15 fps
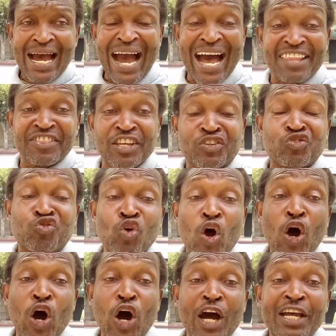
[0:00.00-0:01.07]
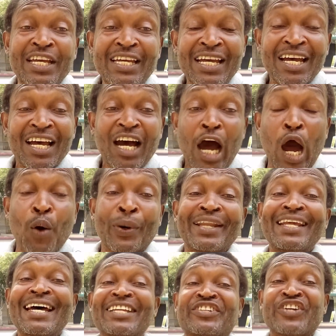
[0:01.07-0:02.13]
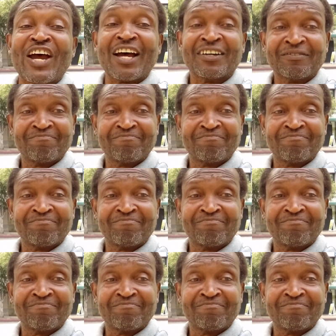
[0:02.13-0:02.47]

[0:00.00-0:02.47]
and destroy our nature